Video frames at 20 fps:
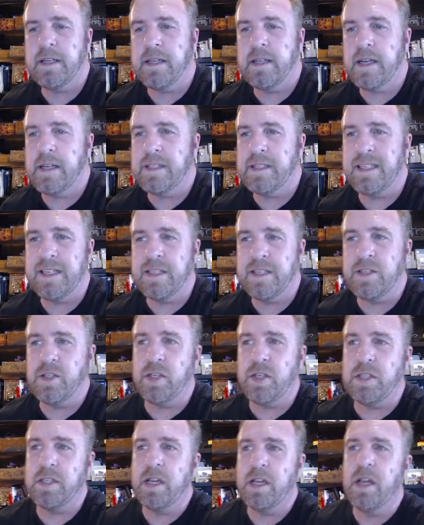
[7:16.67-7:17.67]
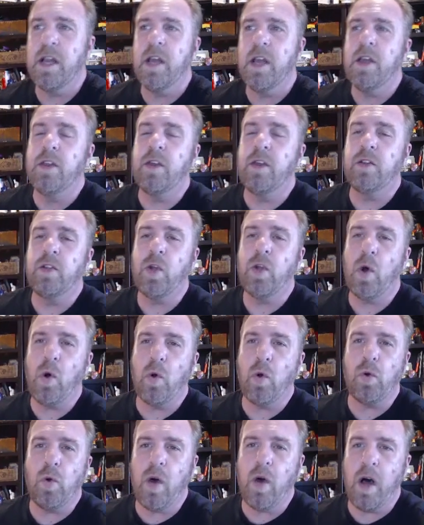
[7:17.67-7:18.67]
guys, is just the
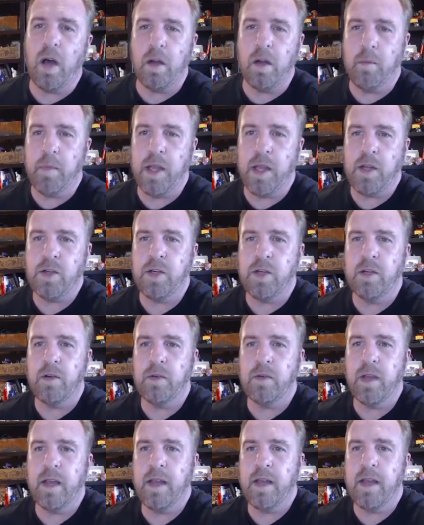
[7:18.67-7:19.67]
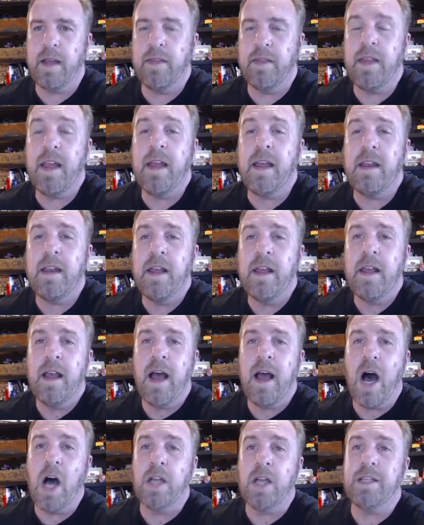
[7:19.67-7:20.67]
total automation. Okay, and then
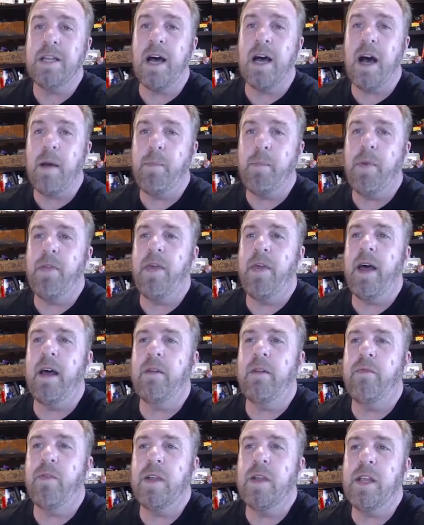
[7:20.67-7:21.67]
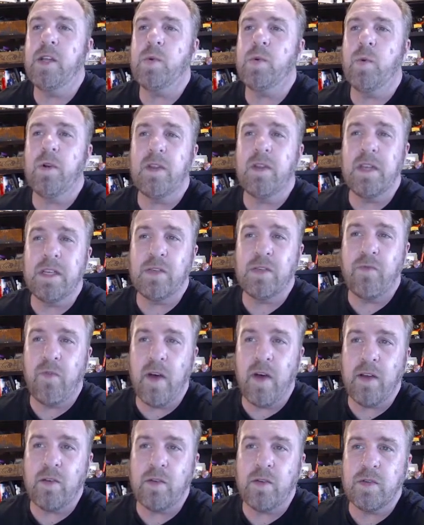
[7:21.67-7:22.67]
on top of that, for each one of these
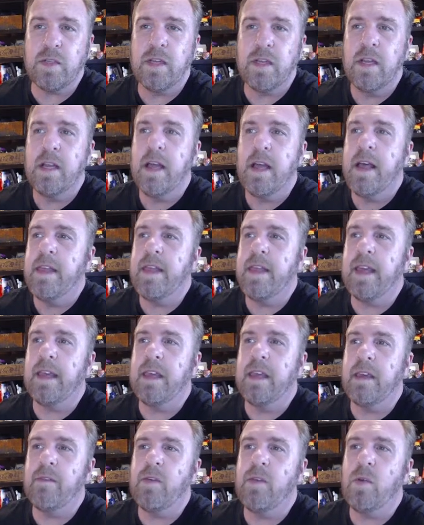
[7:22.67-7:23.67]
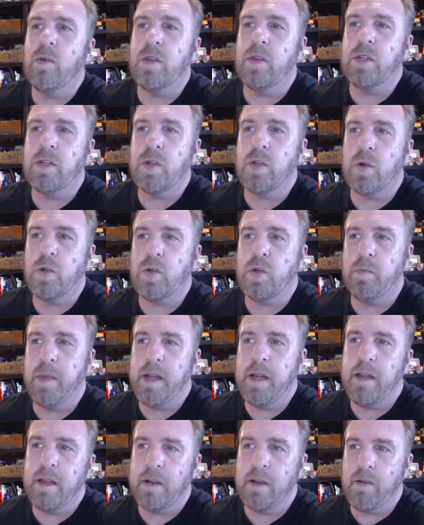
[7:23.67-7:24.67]
funnels, they give you the social
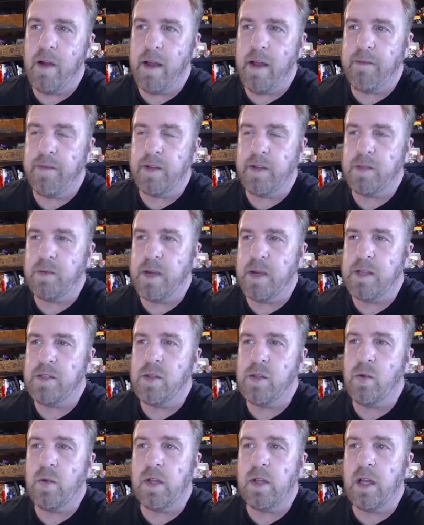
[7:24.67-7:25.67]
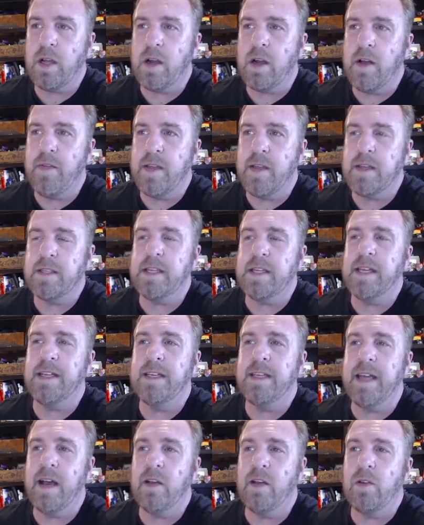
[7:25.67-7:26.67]
media graphics, right? So you click on this,
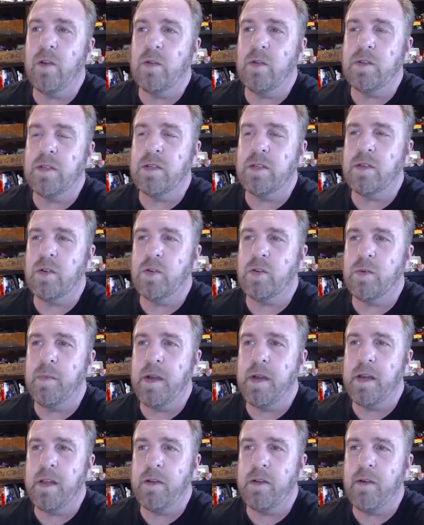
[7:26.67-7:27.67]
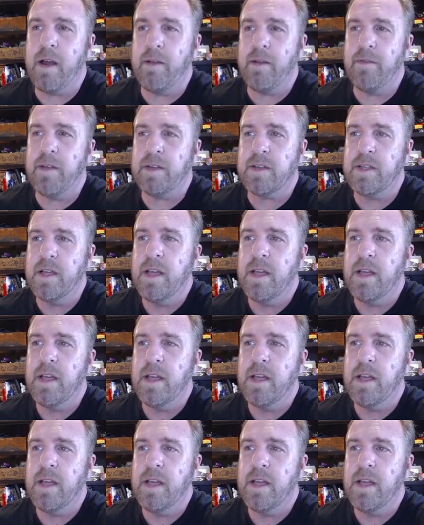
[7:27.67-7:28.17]
it downloads the social media graphics.